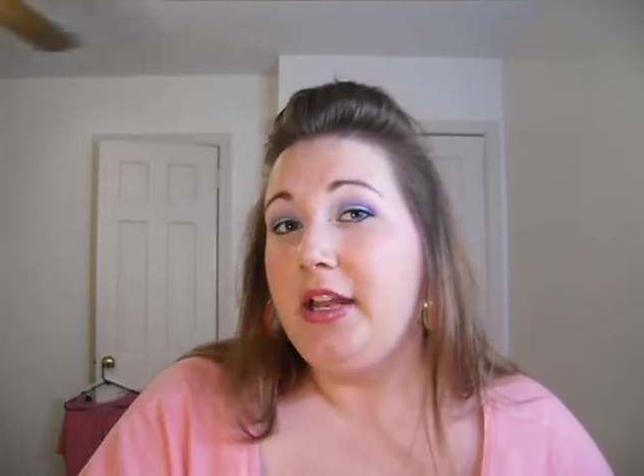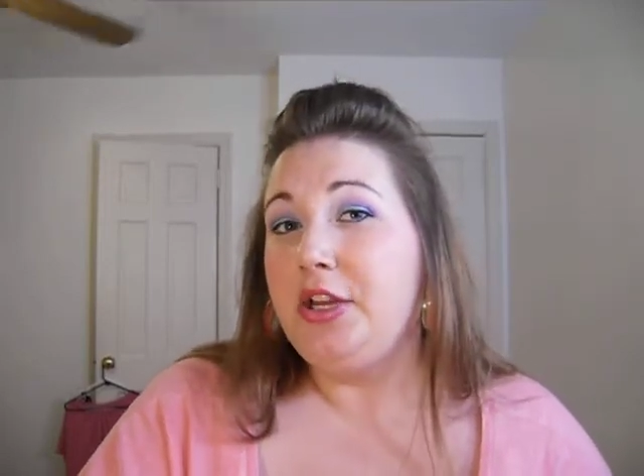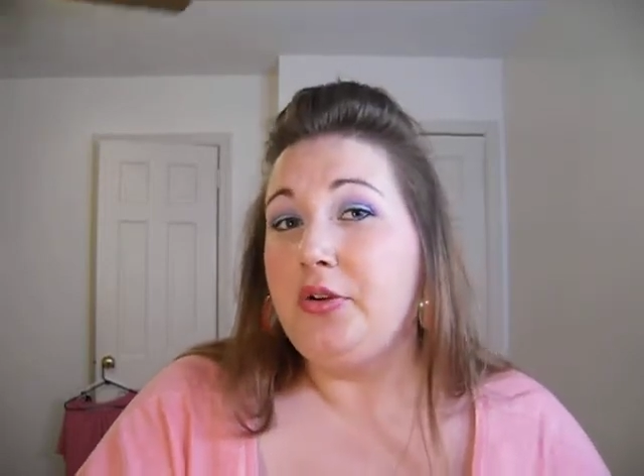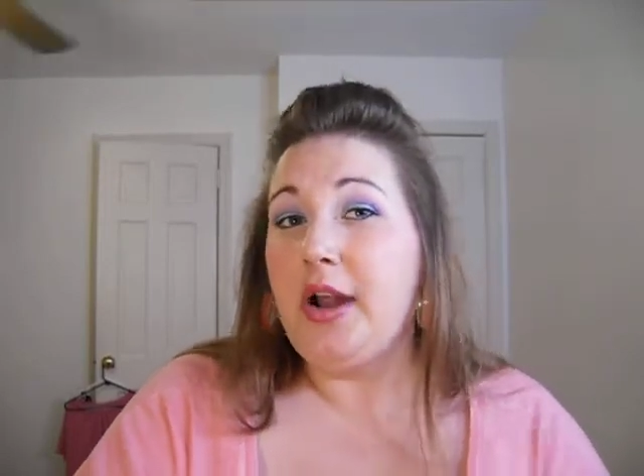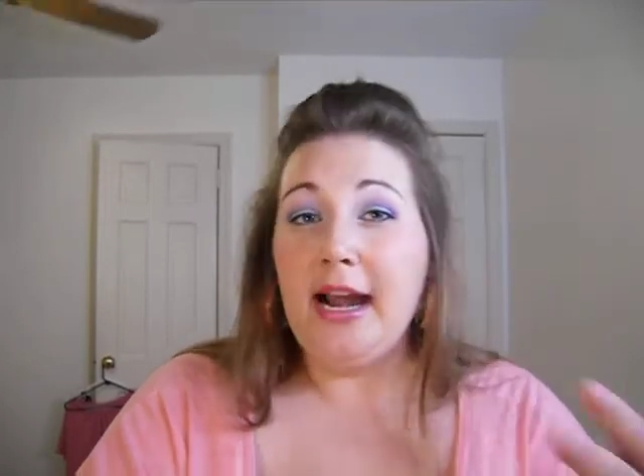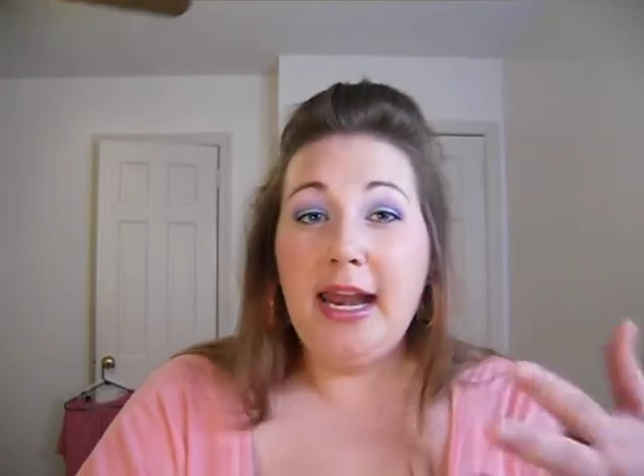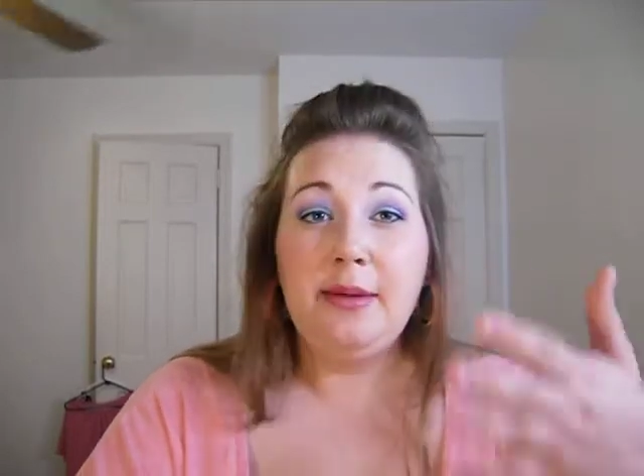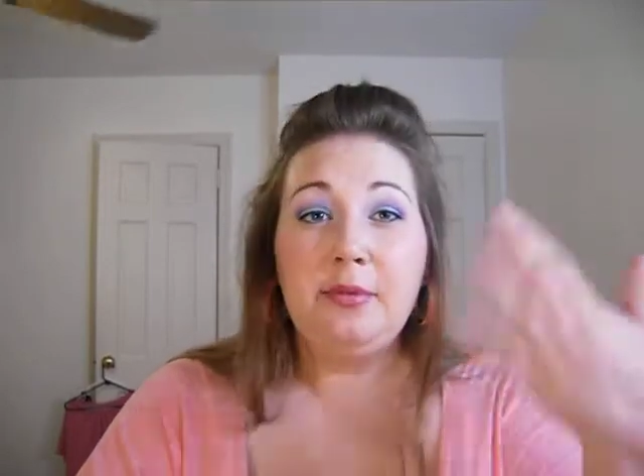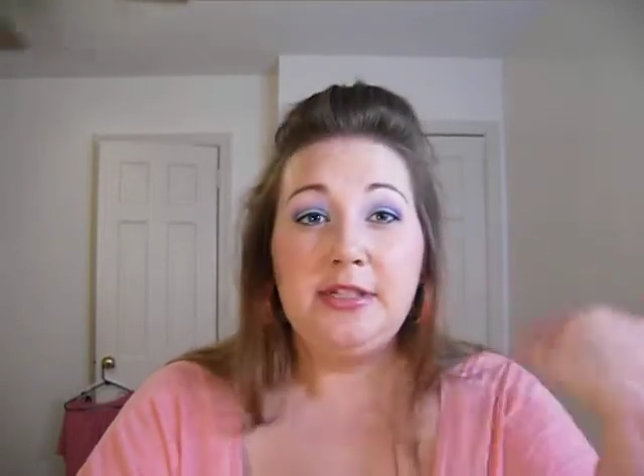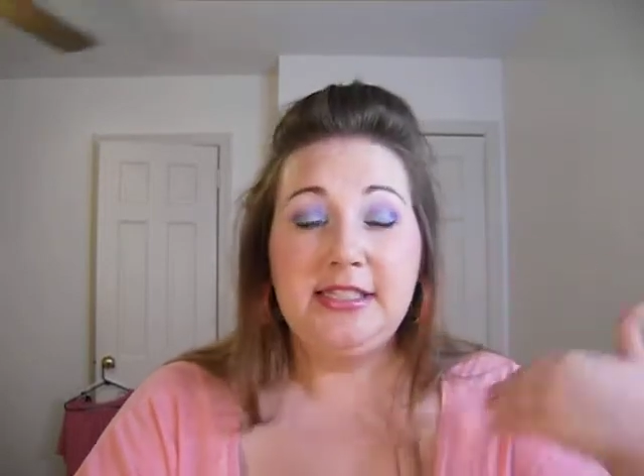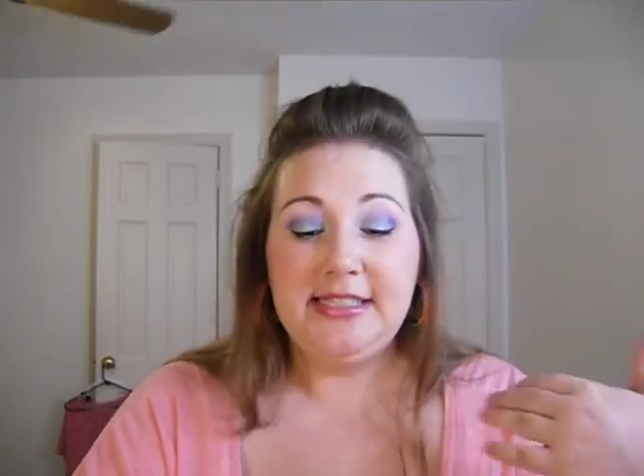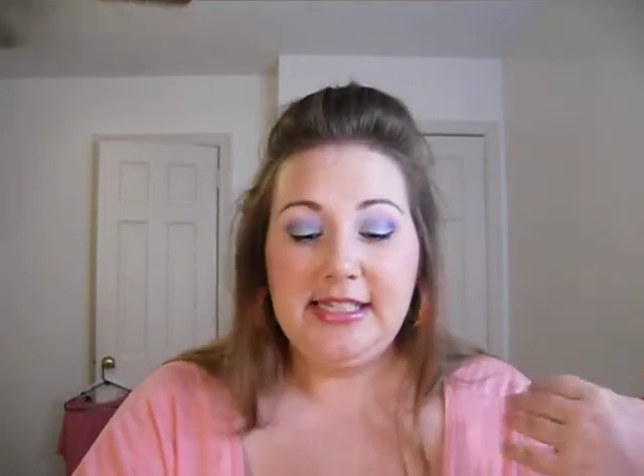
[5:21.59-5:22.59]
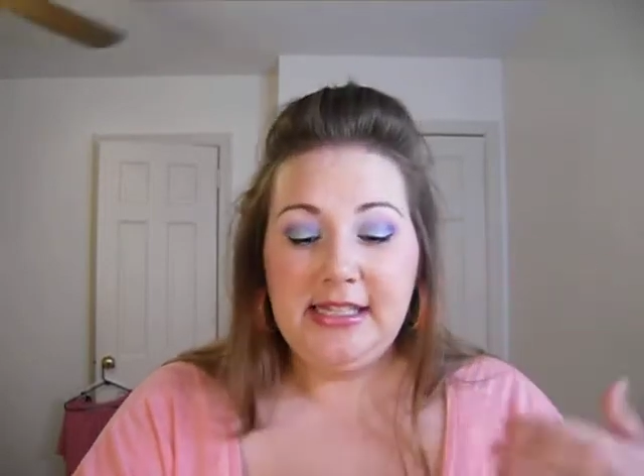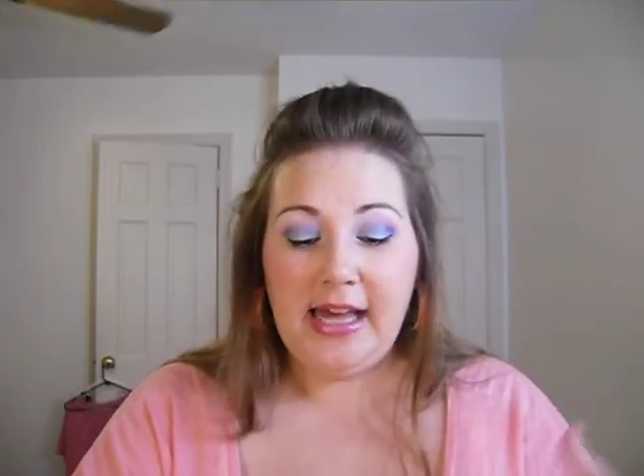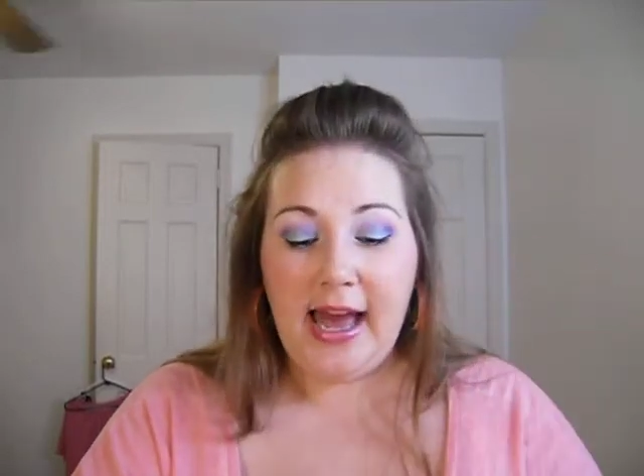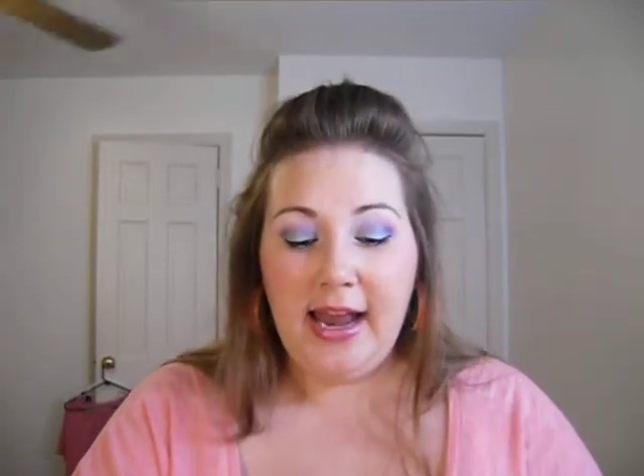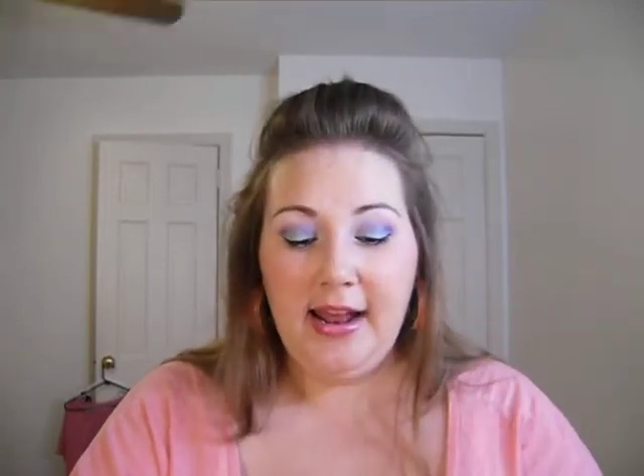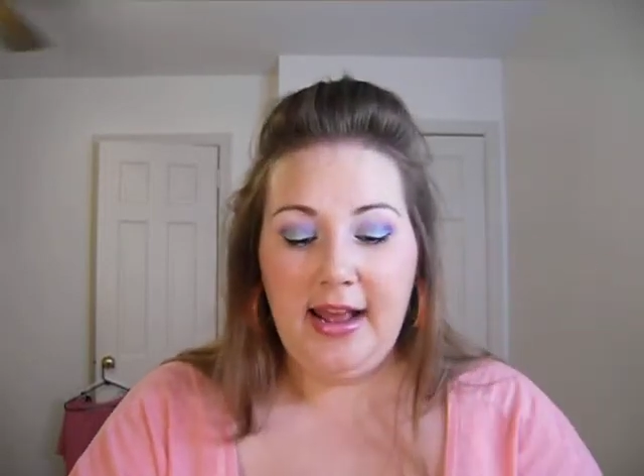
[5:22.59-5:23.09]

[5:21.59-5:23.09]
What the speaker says: you're not able to see that